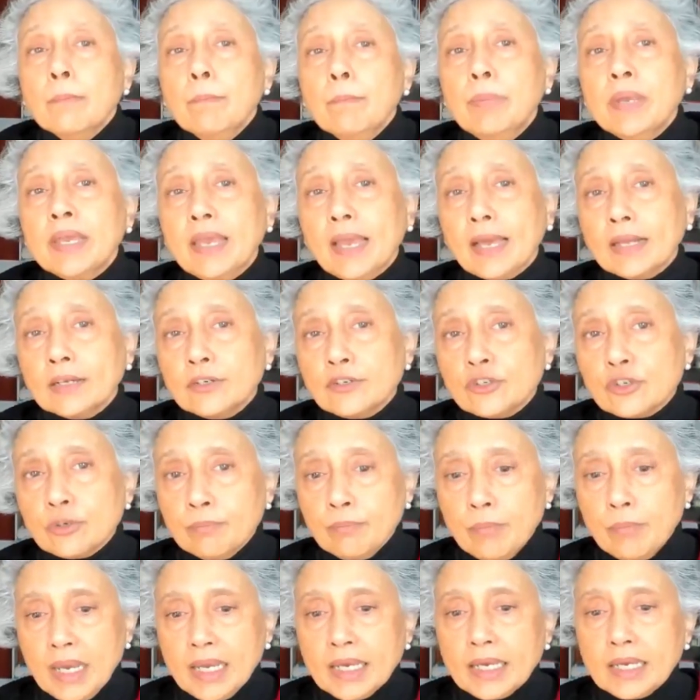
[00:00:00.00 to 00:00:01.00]
began to
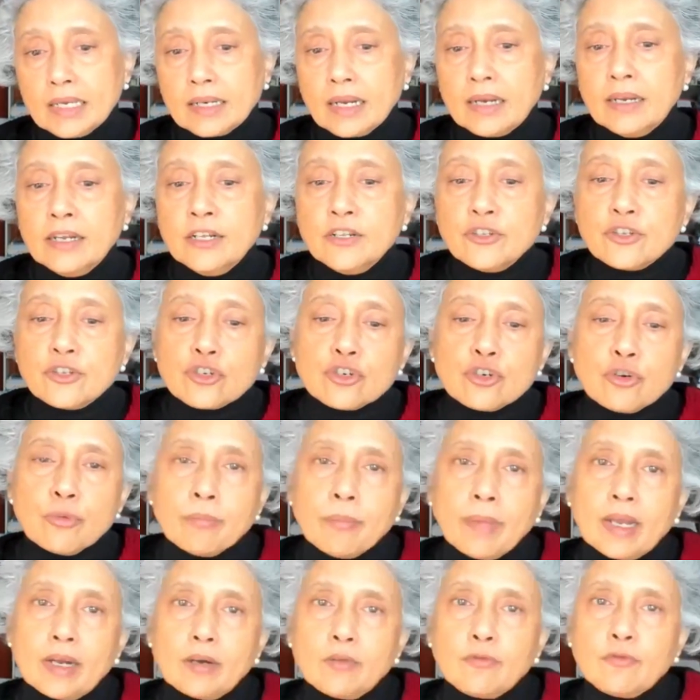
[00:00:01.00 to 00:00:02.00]
make it an
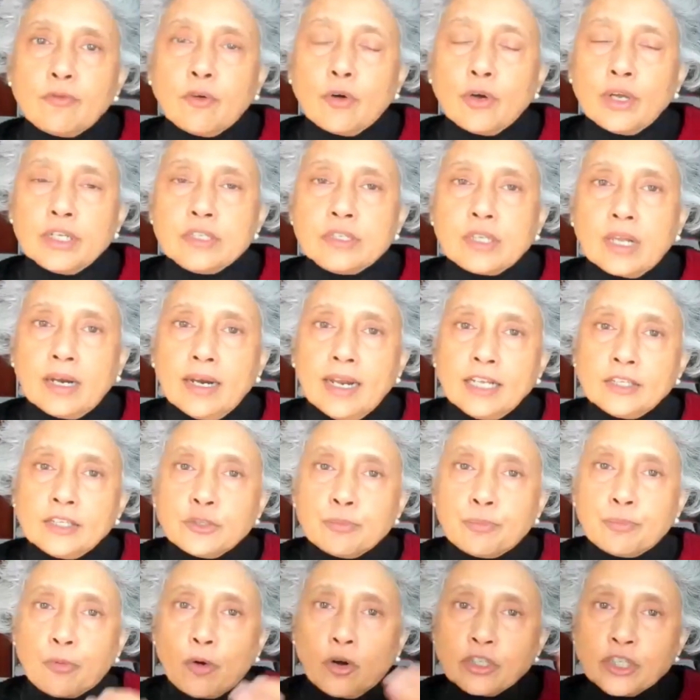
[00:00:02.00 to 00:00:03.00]
instrument for his
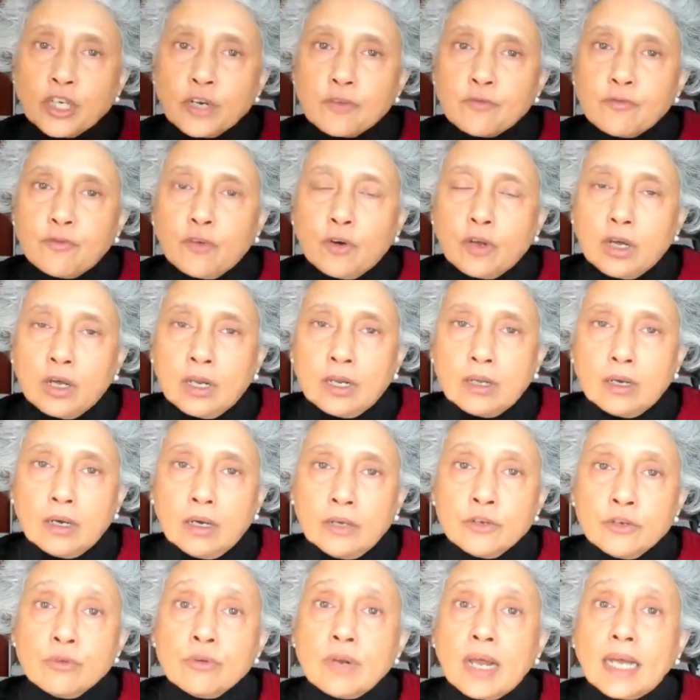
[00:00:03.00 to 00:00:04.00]
alleged project for
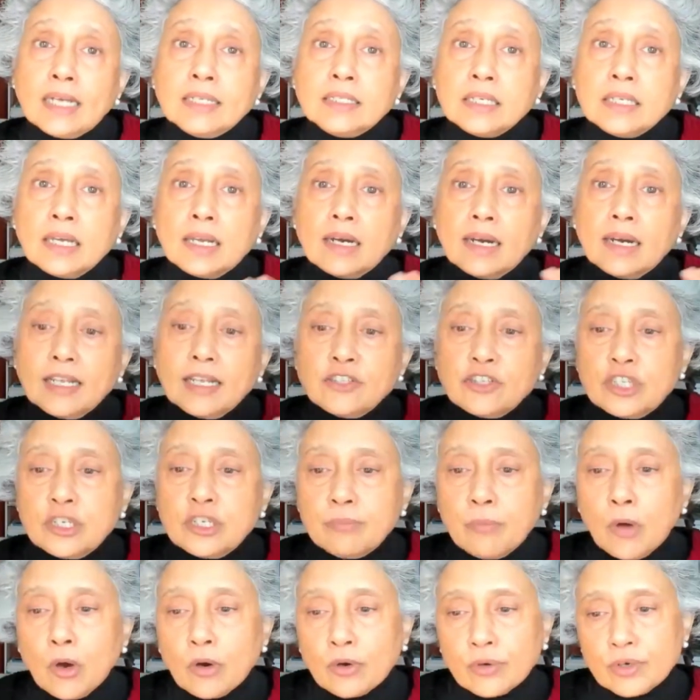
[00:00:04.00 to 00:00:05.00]
uniting alleged
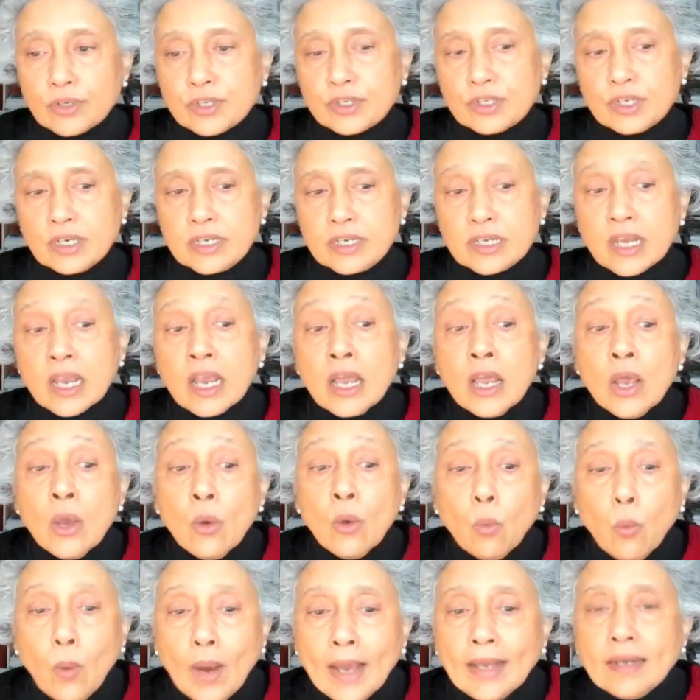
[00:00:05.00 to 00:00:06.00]
democracies,
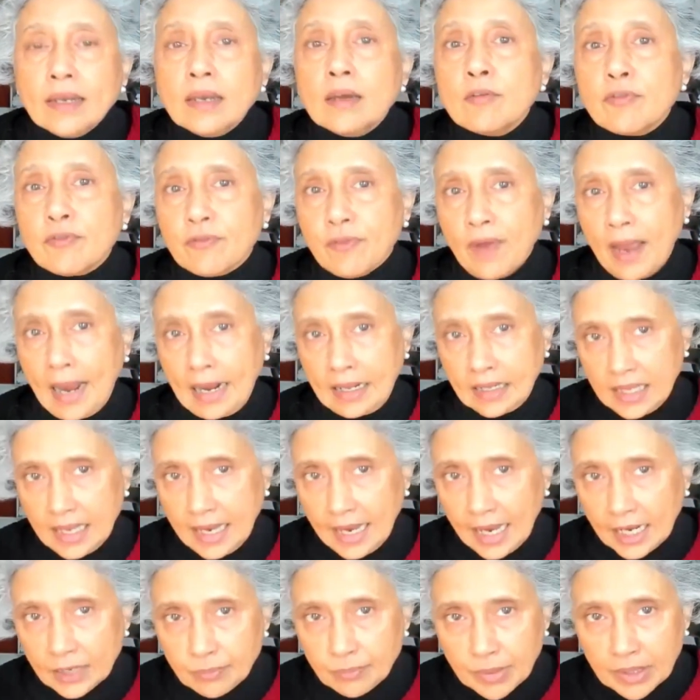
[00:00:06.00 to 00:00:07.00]
when in fact they
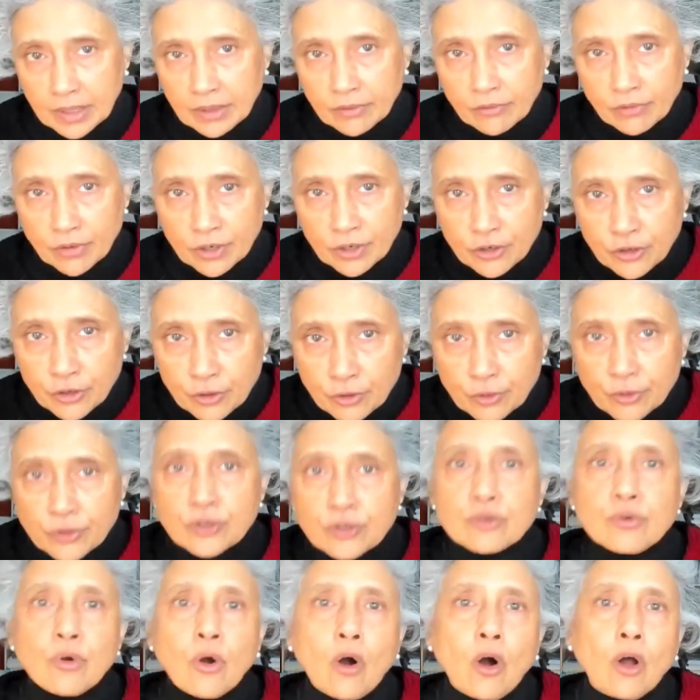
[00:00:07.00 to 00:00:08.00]
had been
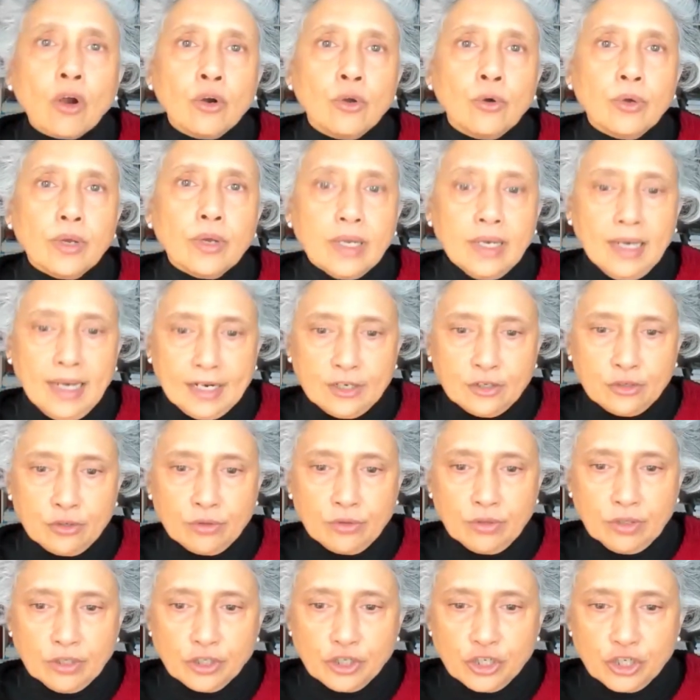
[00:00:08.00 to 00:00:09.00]
reduced to hollow
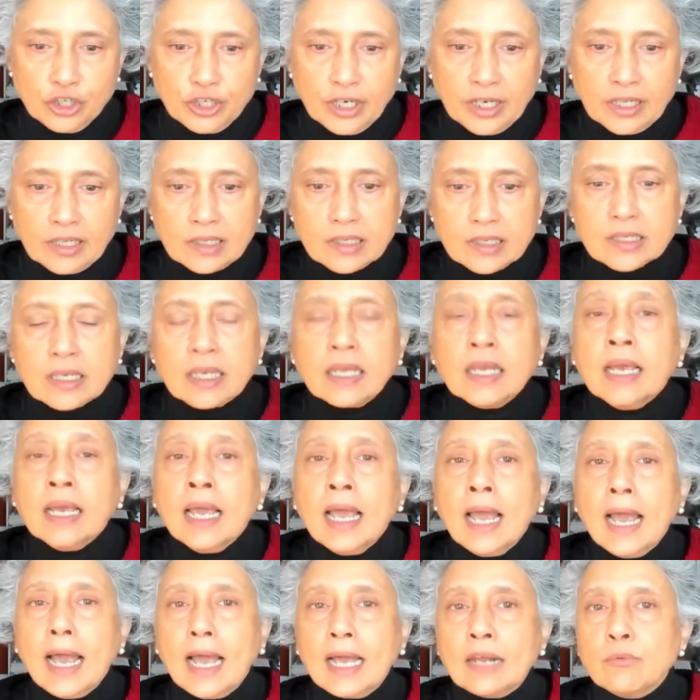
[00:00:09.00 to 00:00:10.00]
electoral shells,
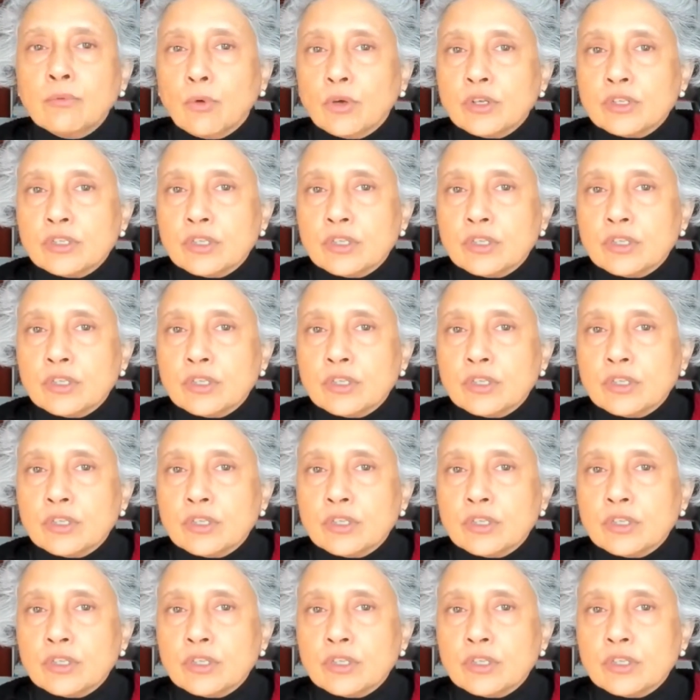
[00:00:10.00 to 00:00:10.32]
and